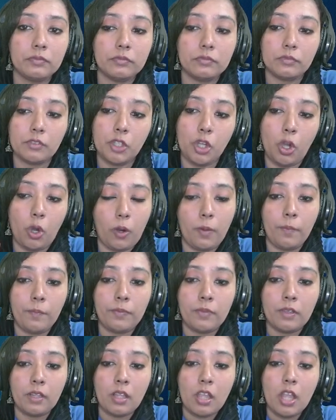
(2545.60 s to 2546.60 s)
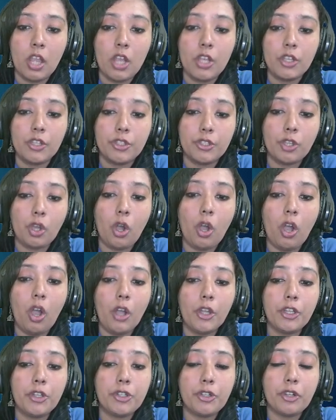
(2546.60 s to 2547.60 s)
No. So
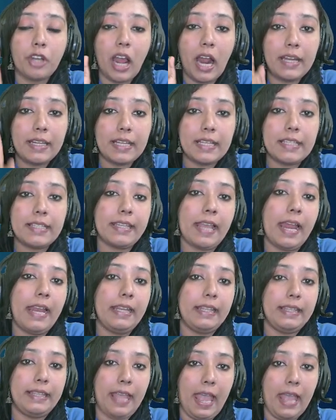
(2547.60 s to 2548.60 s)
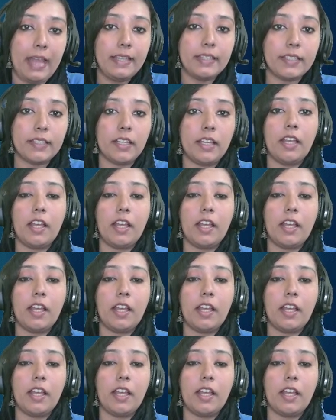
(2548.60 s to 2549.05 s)
you should understand that